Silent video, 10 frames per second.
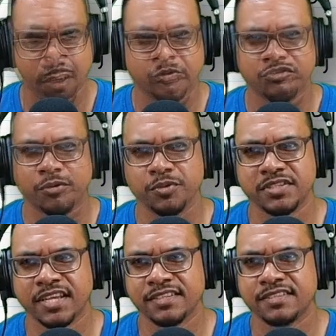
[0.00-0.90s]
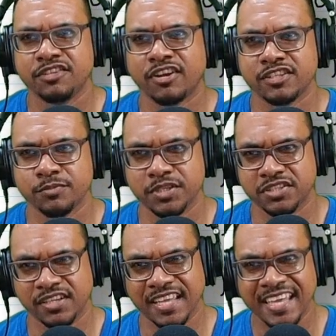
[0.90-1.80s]
which represents the
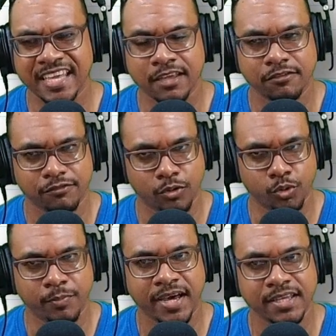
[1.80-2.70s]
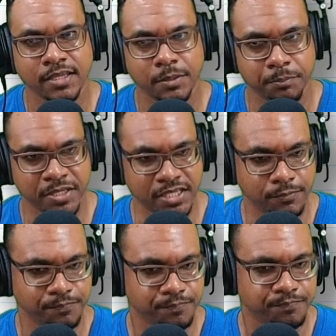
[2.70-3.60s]
transformation A followed by B.